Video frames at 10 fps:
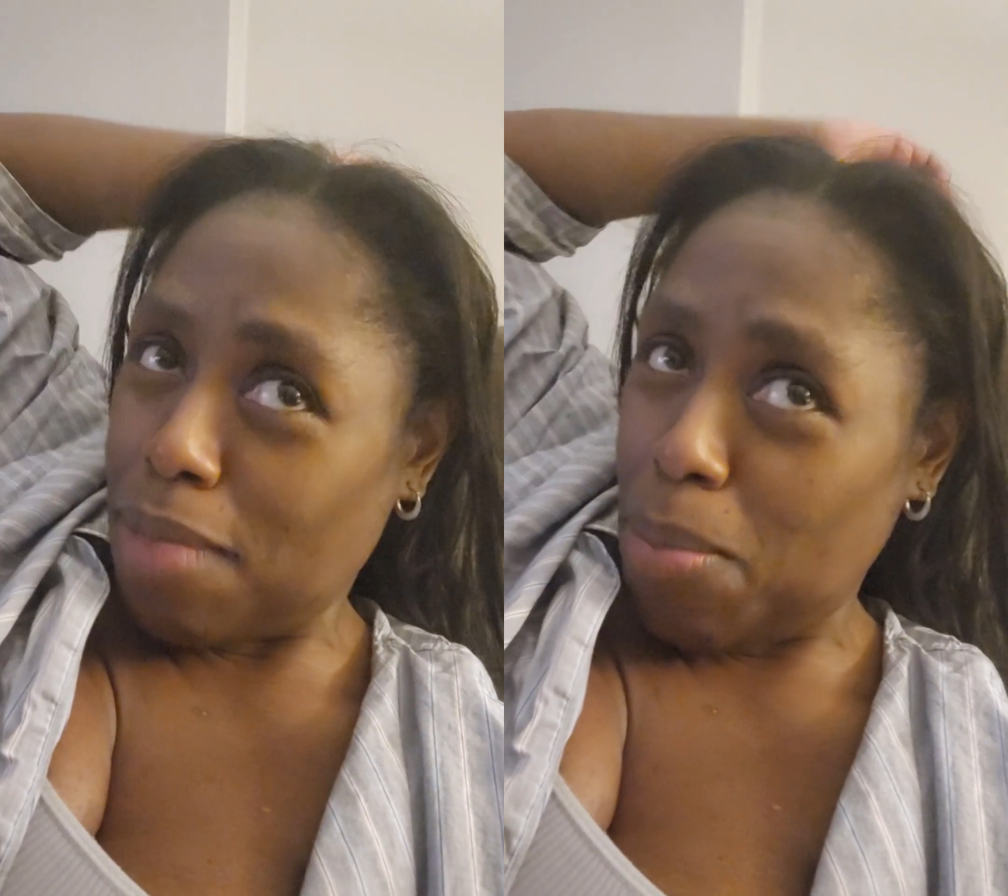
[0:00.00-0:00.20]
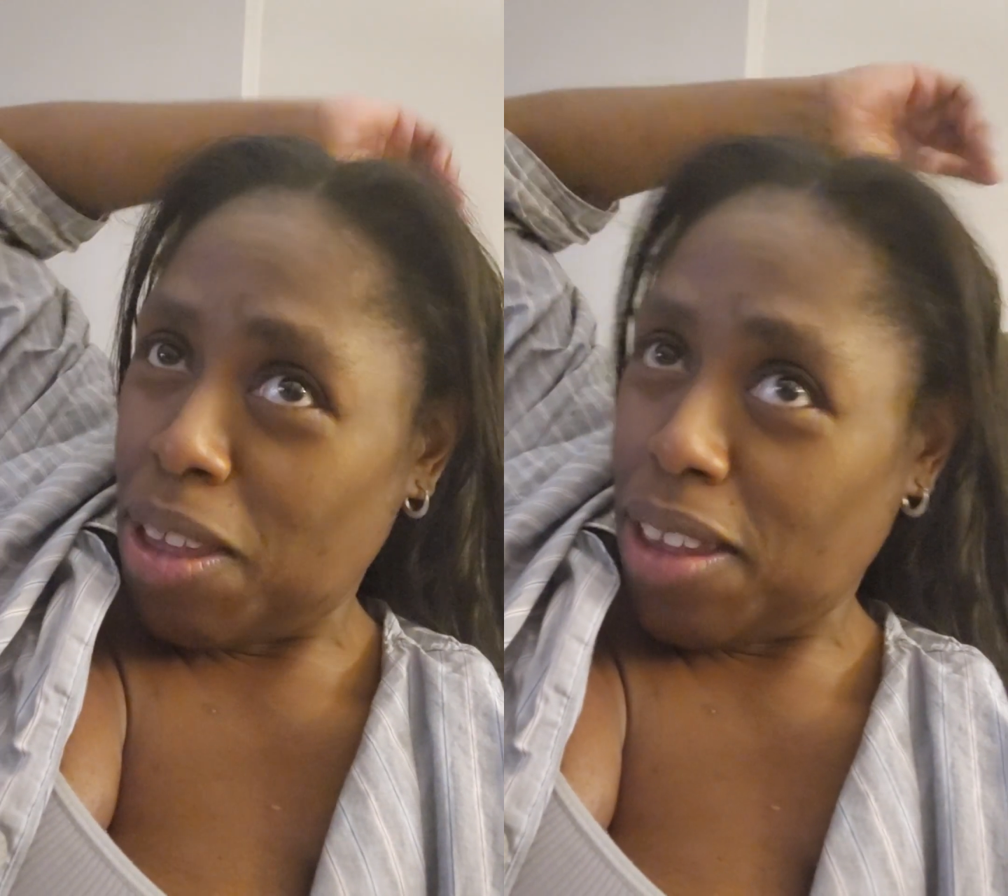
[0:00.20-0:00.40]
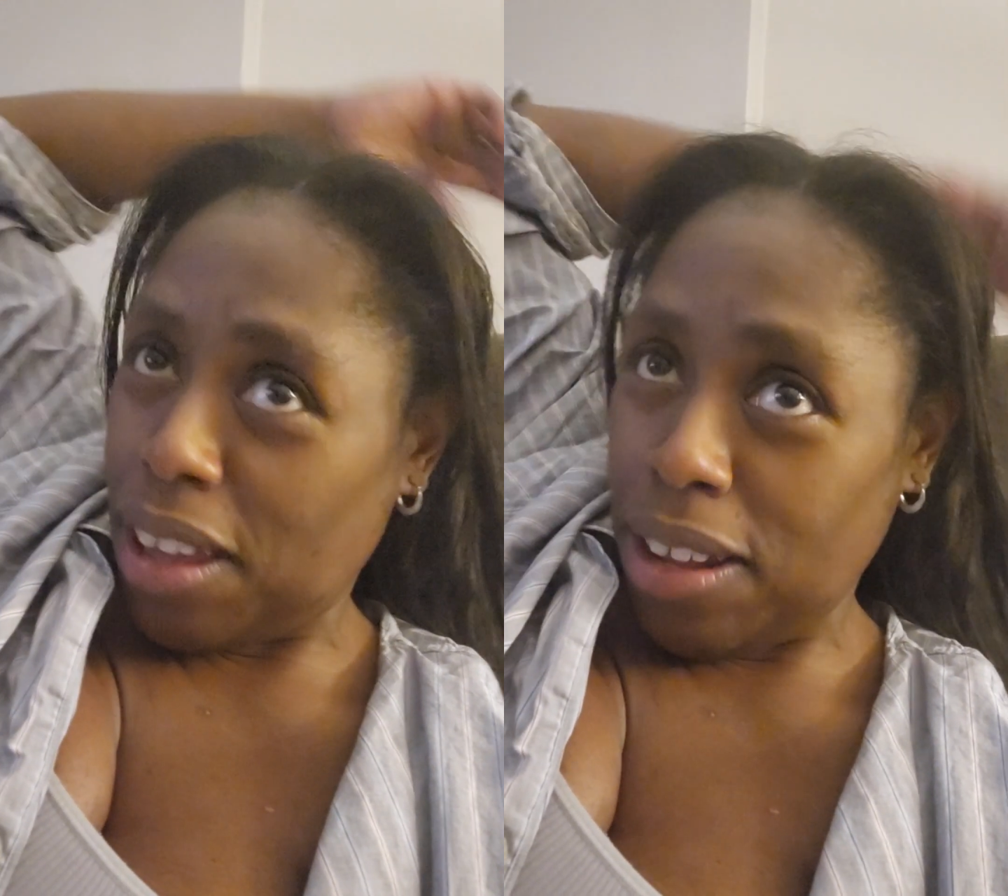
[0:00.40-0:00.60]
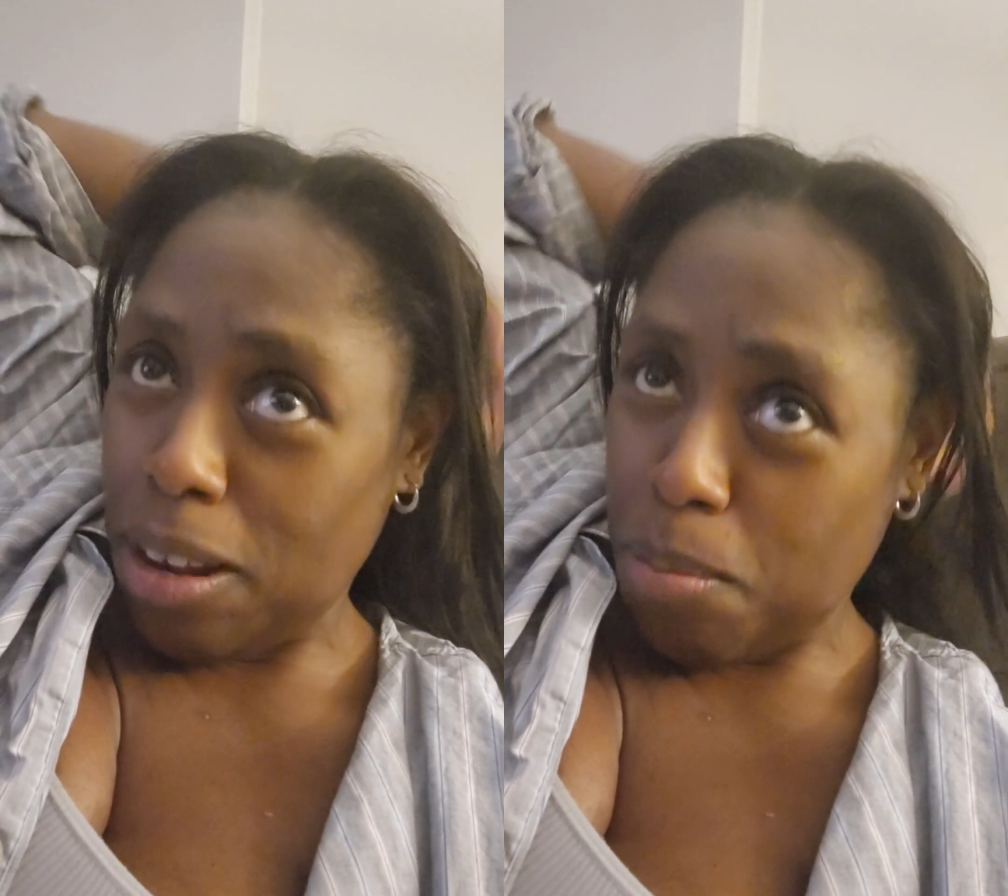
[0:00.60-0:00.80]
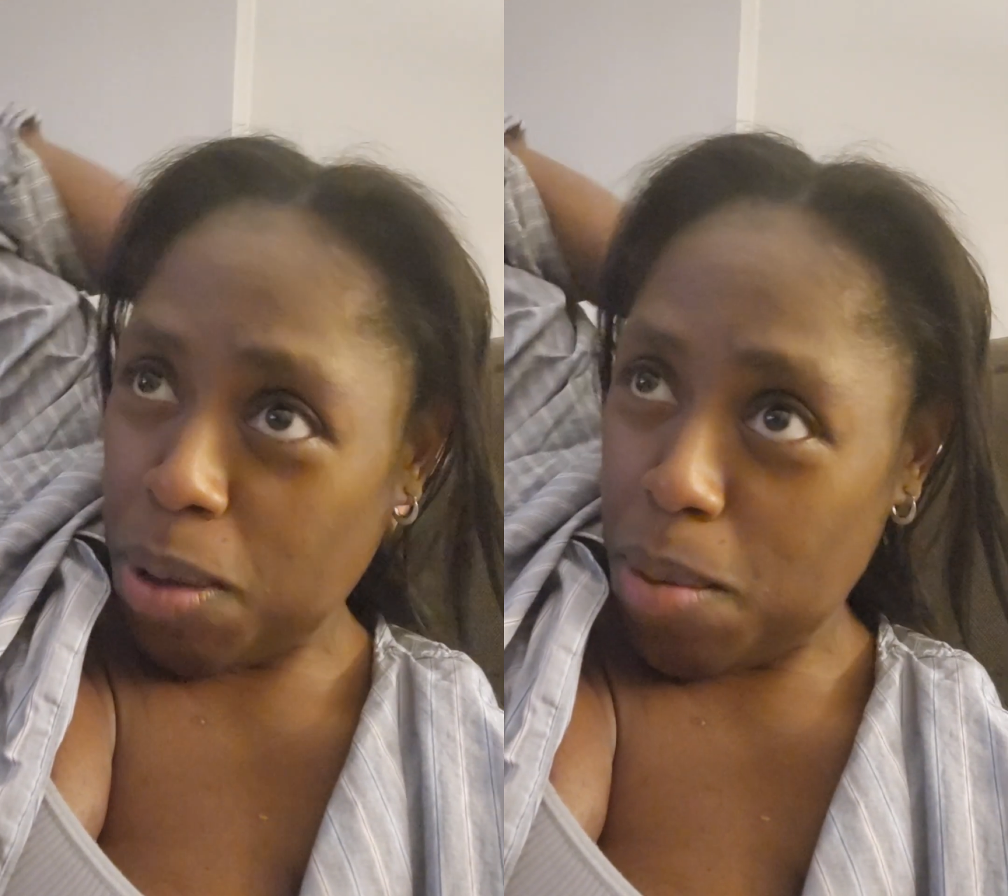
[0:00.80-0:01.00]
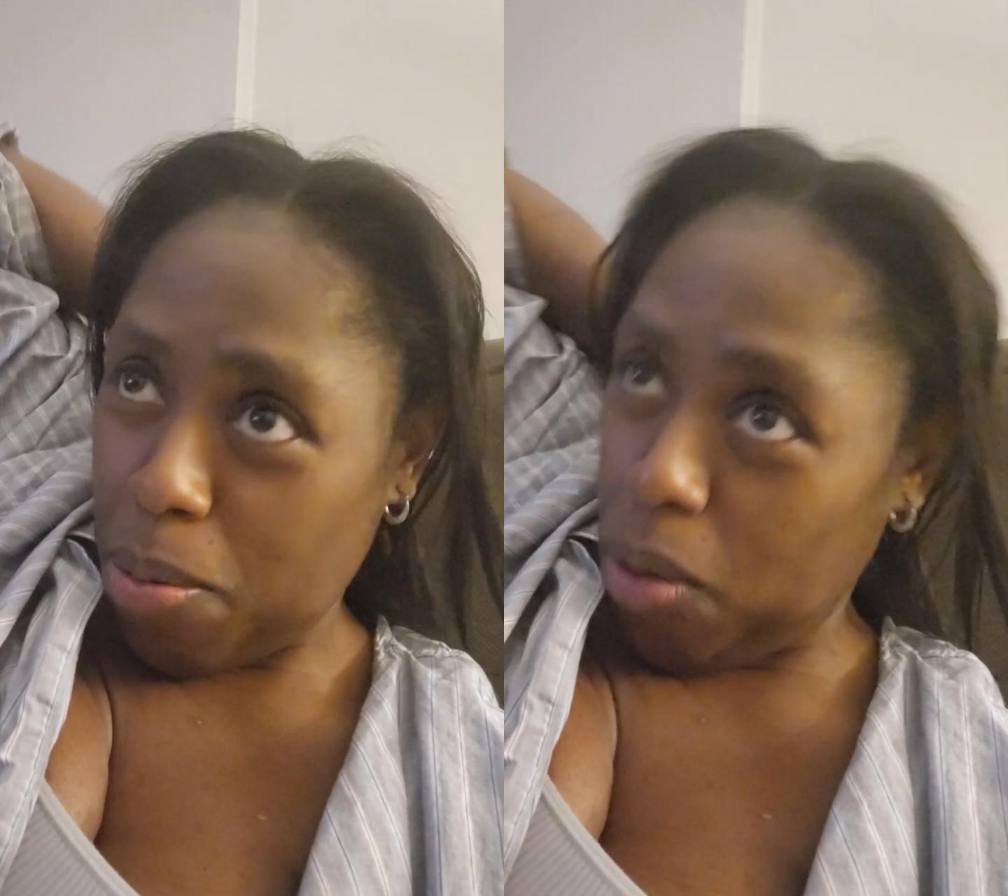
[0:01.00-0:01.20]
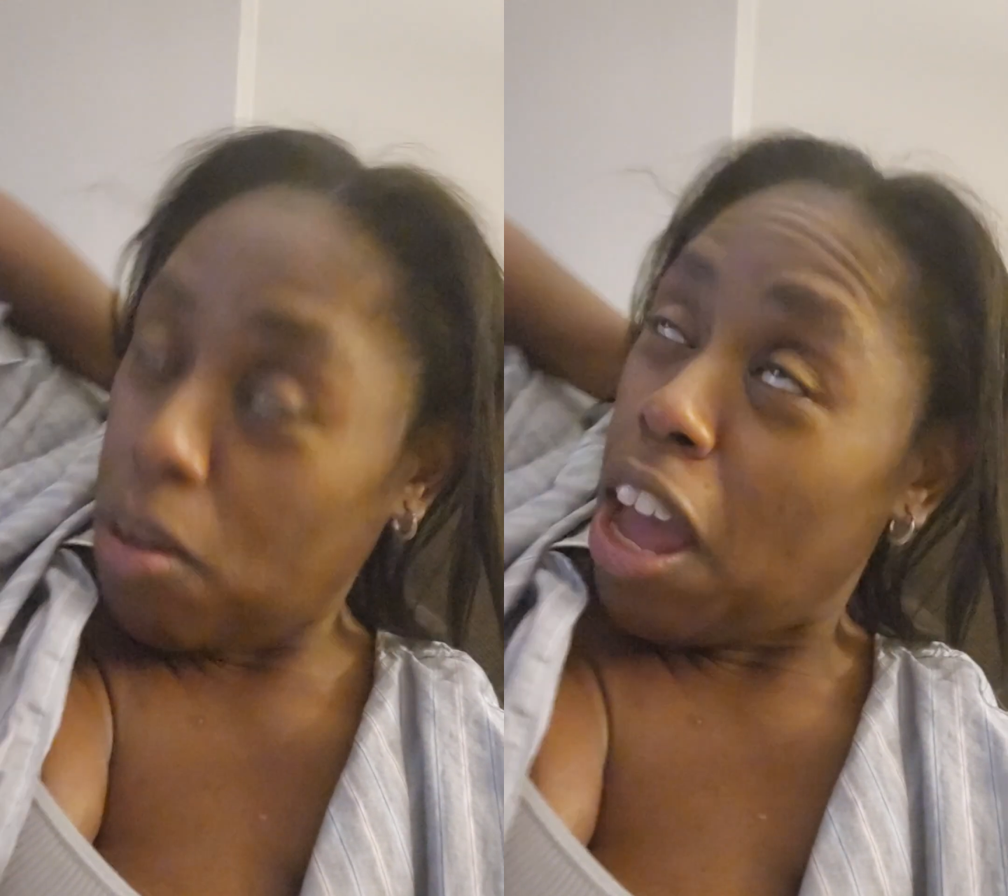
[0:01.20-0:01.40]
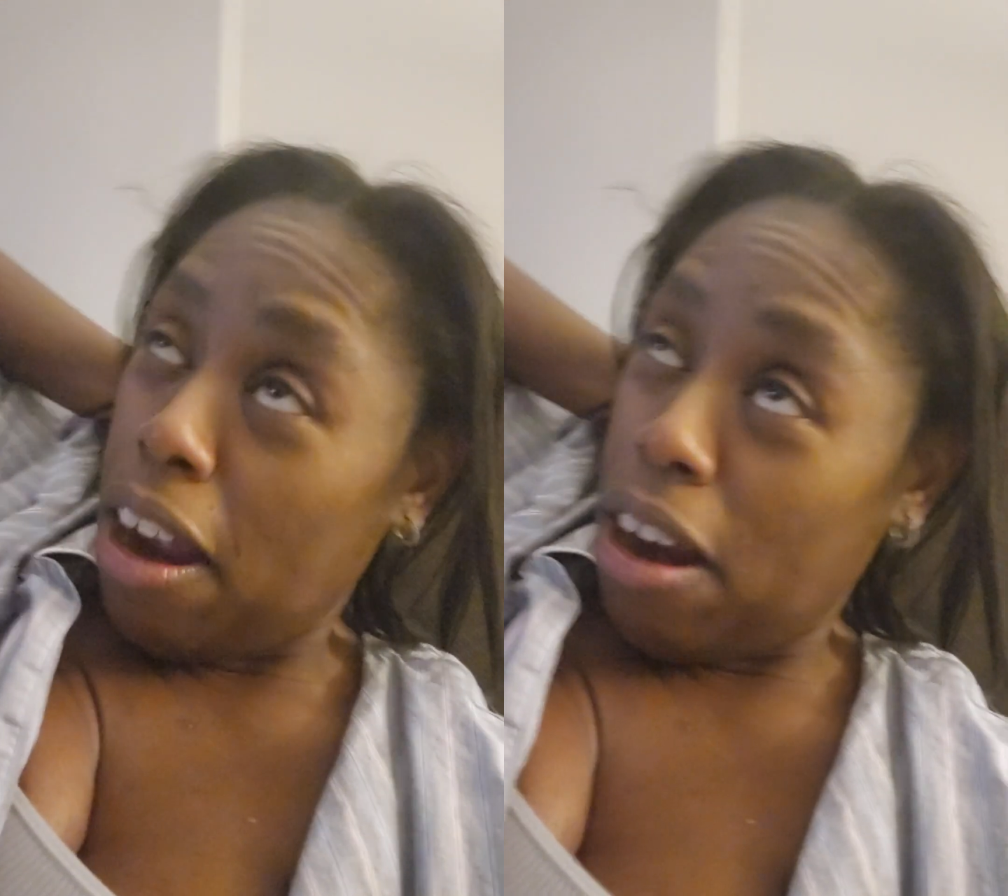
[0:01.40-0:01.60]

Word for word: they be killing people